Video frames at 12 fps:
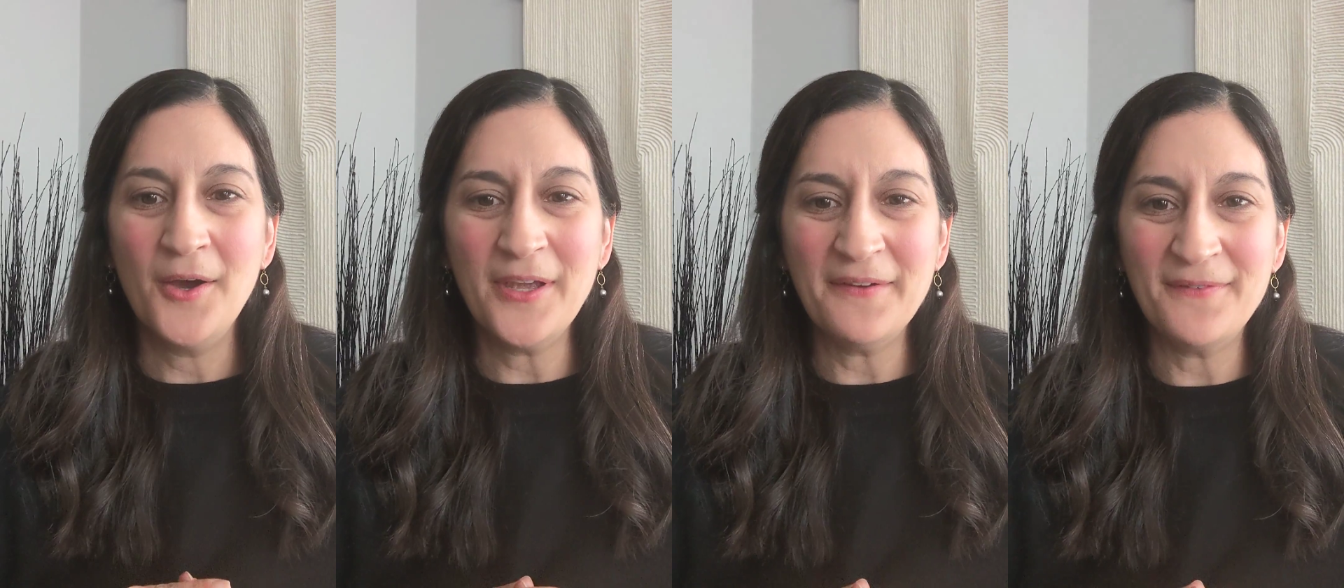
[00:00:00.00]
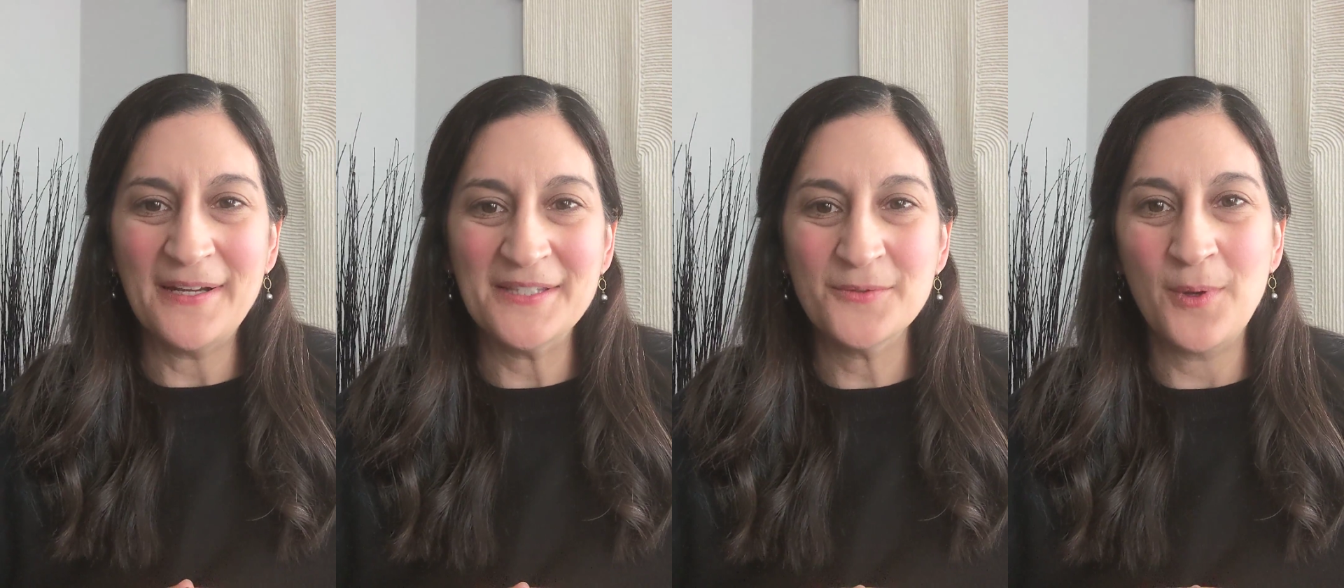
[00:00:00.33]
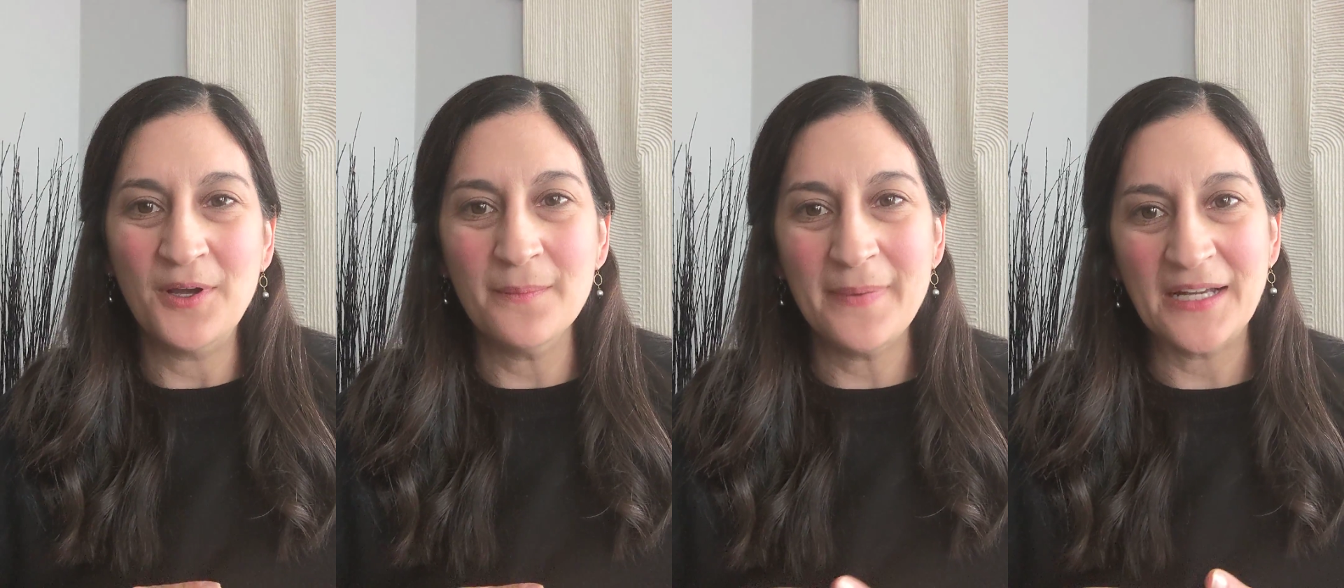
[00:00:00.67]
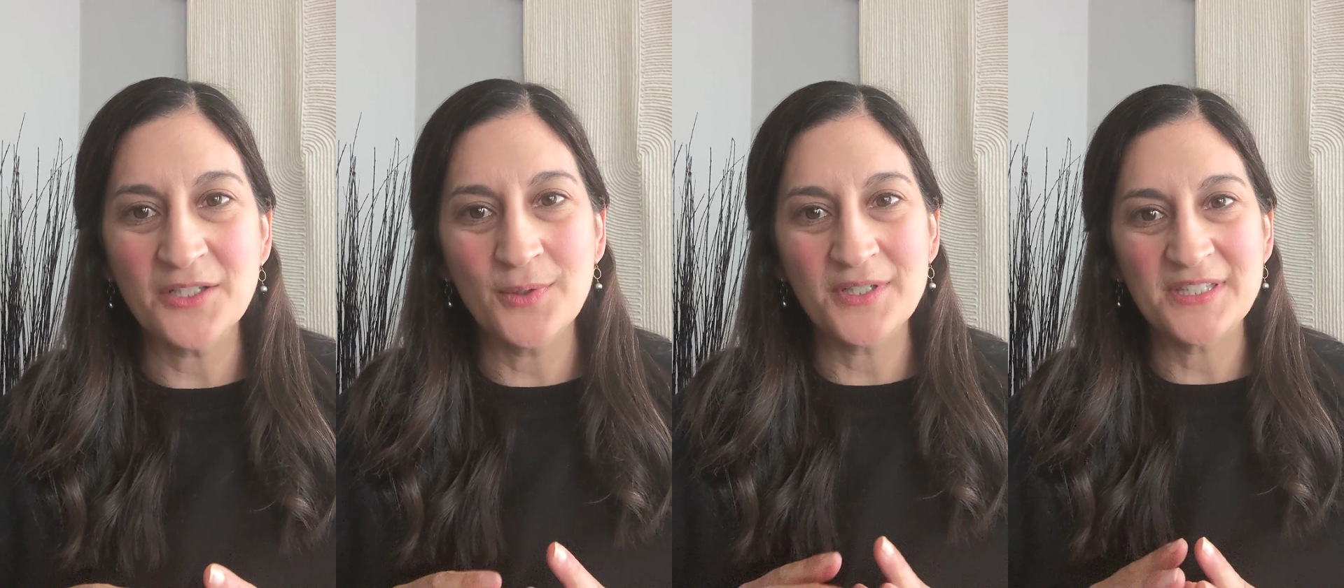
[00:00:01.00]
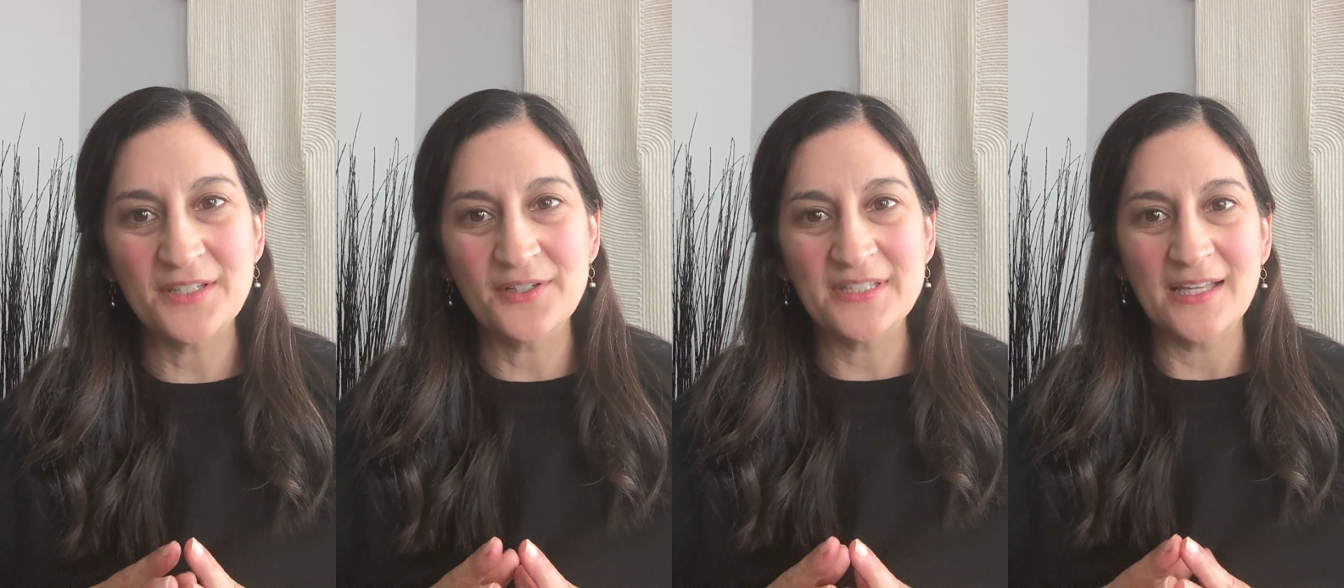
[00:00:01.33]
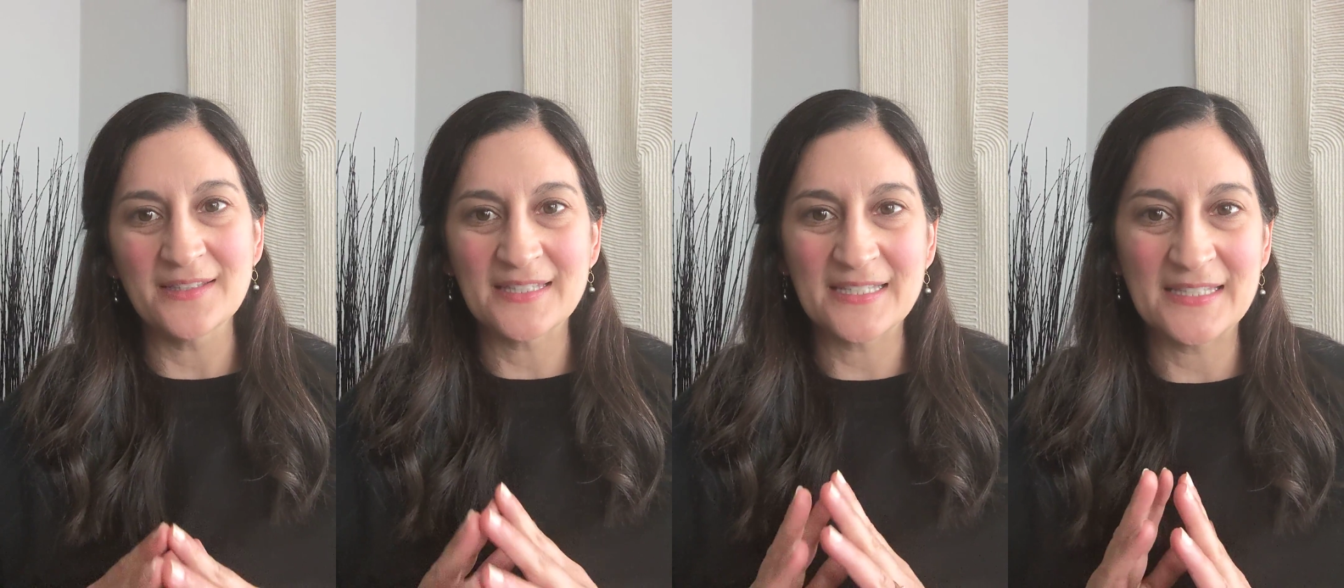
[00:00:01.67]
Okay, friends, welcome back to our series
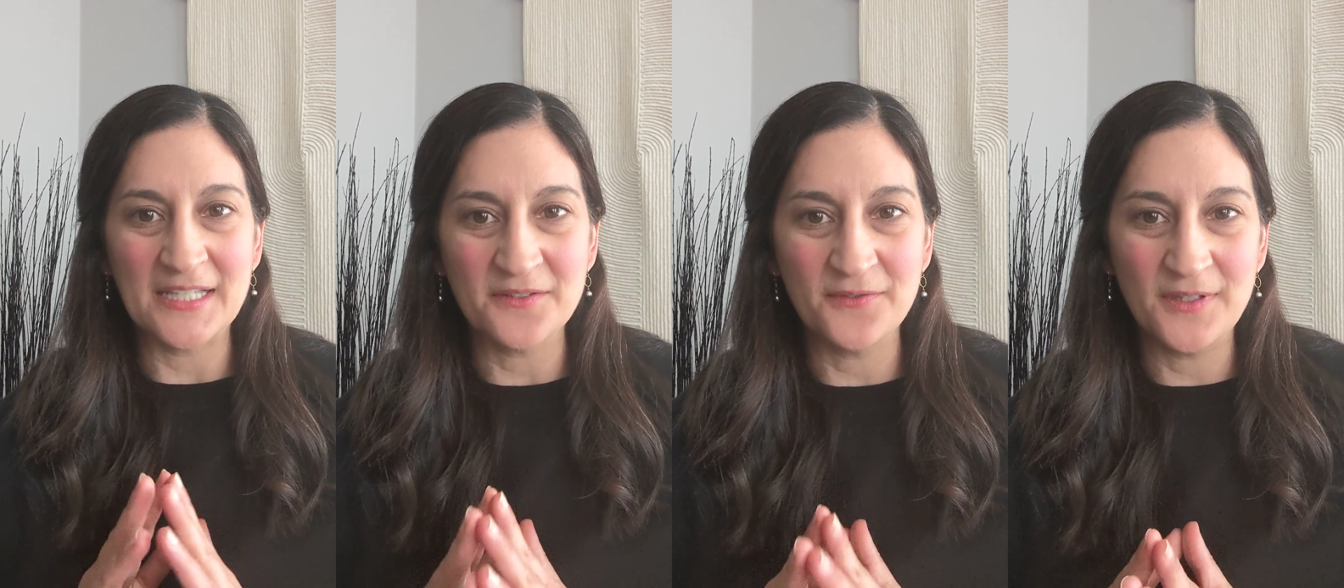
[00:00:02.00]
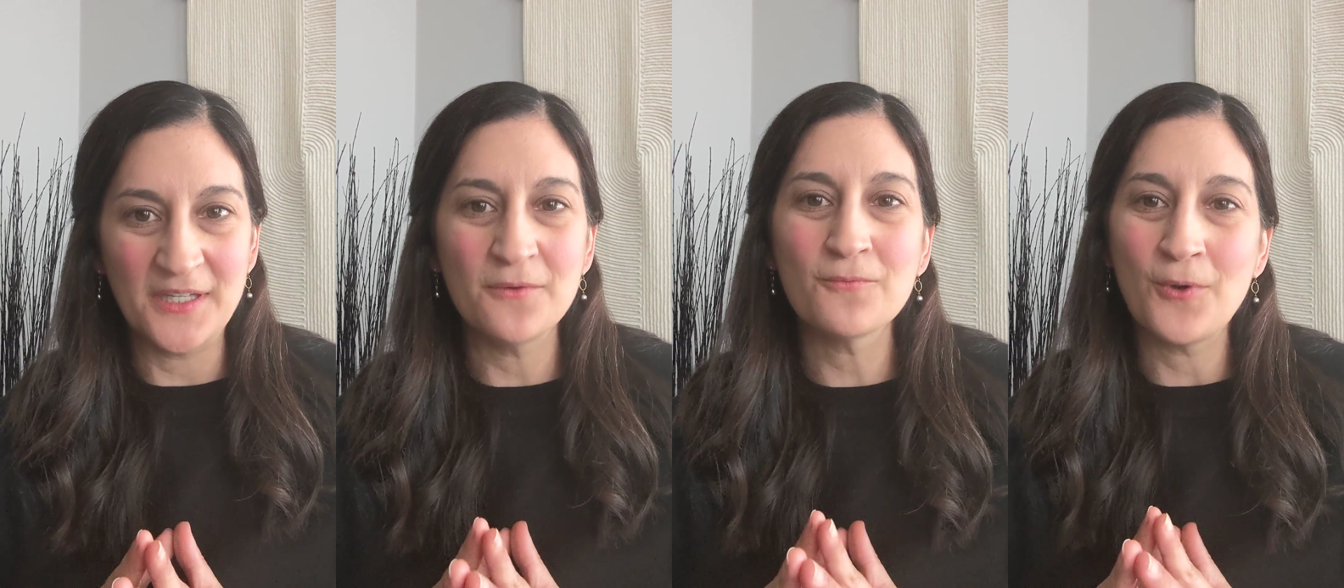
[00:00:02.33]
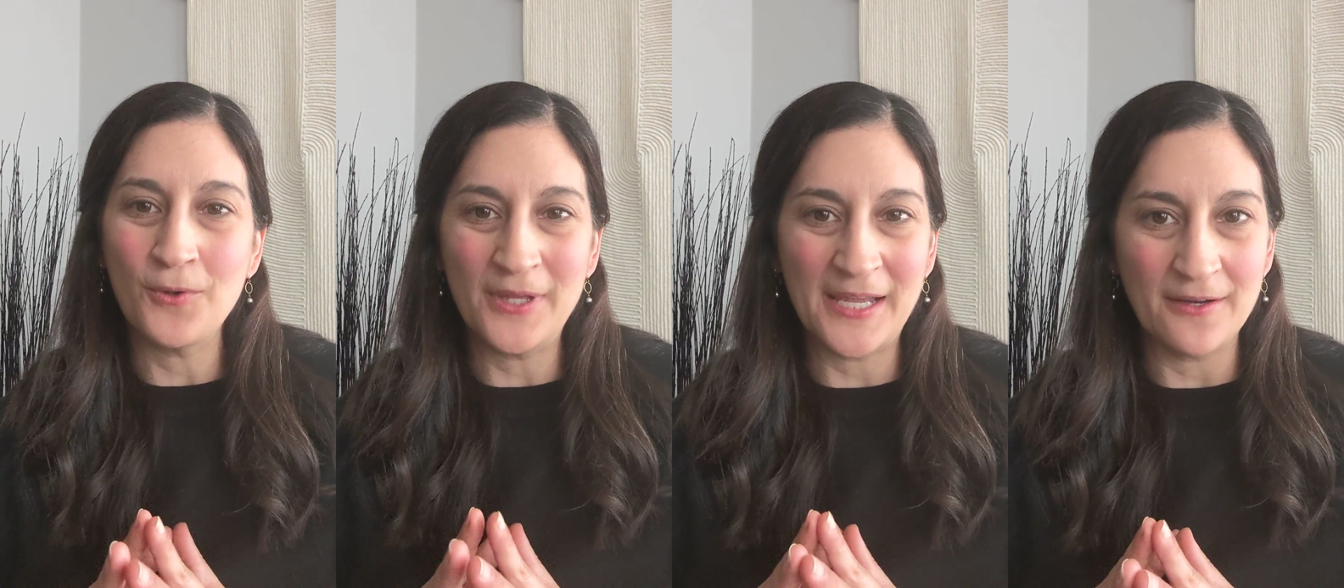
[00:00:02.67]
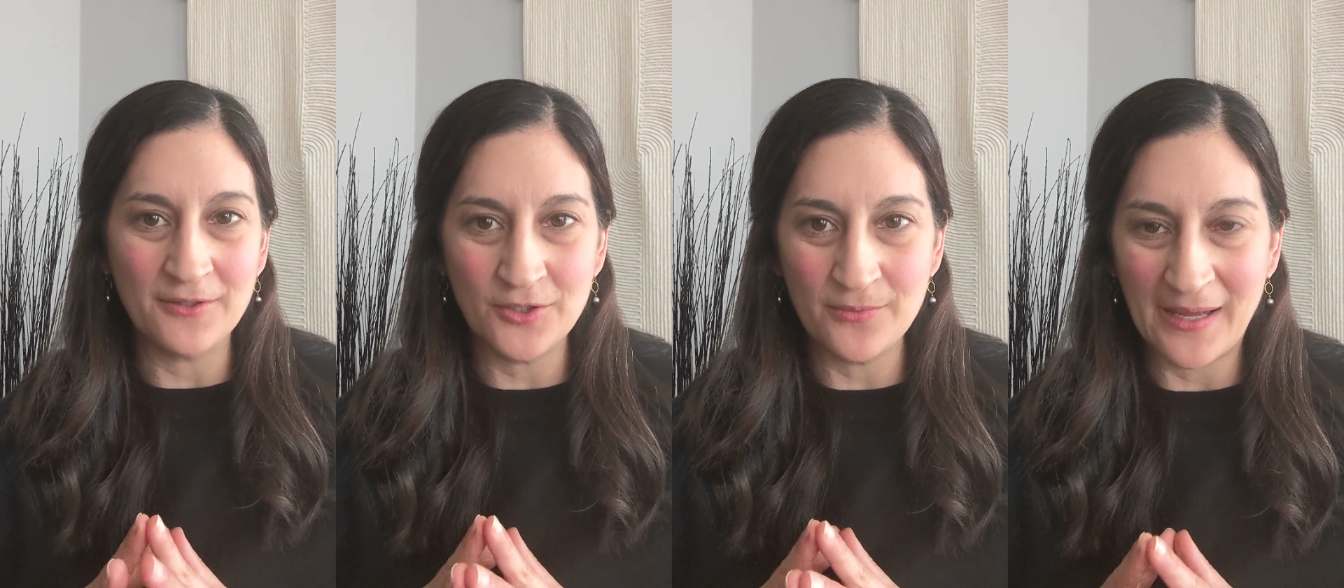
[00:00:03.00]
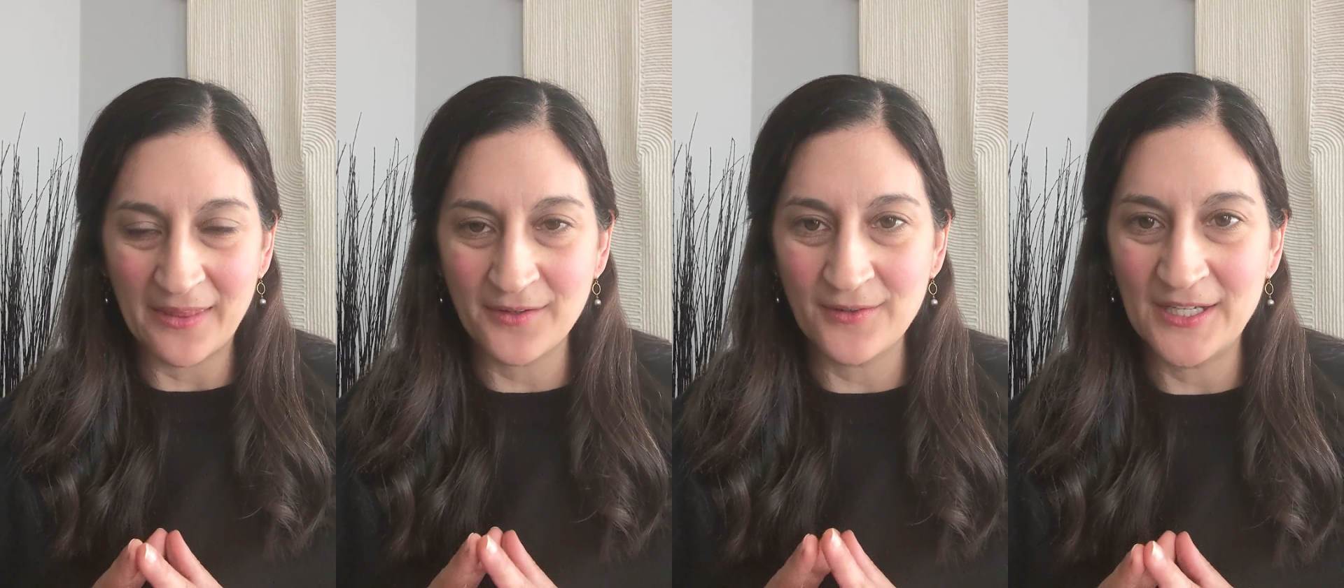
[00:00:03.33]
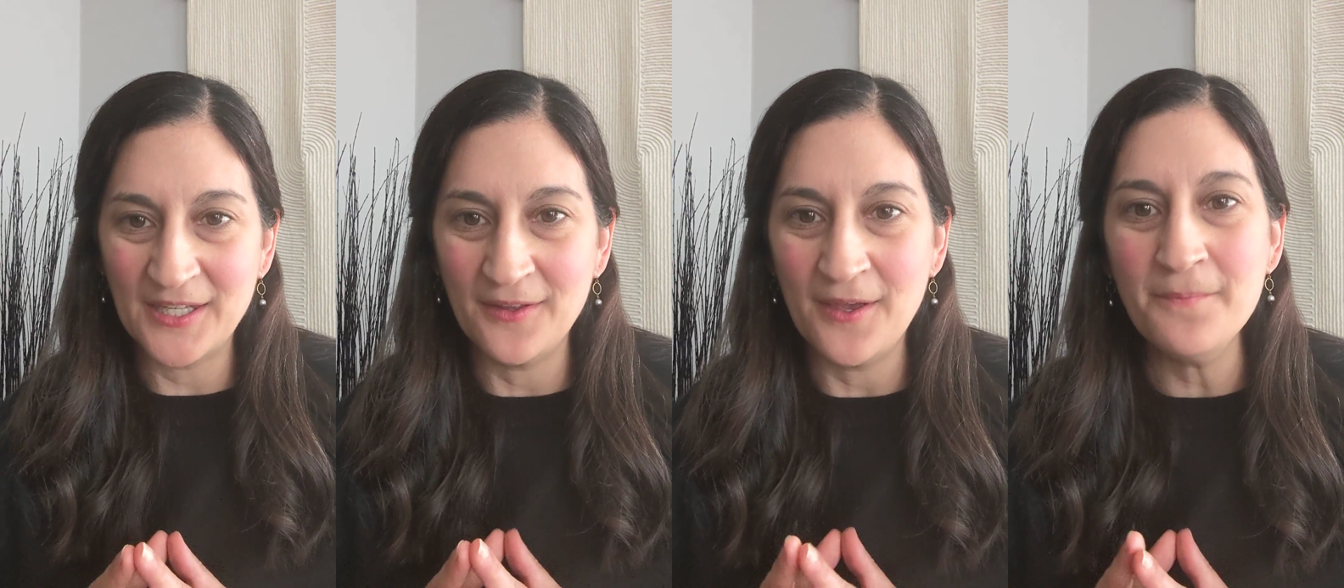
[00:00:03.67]
on successfully rolling out a new math
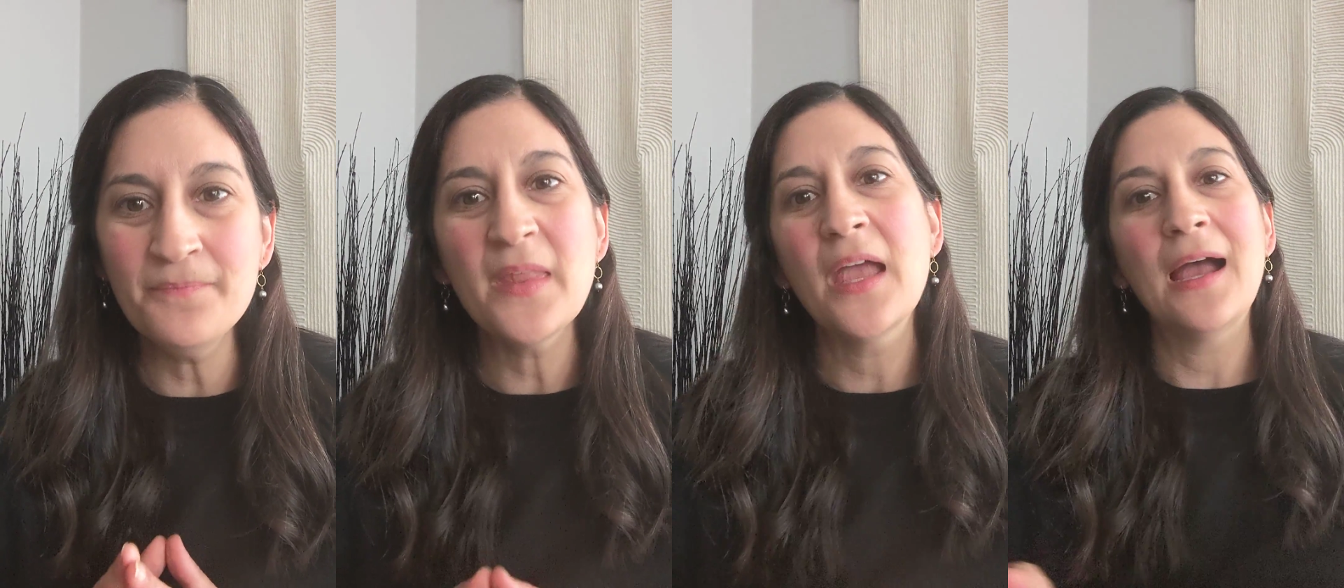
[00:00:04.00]
curriculum.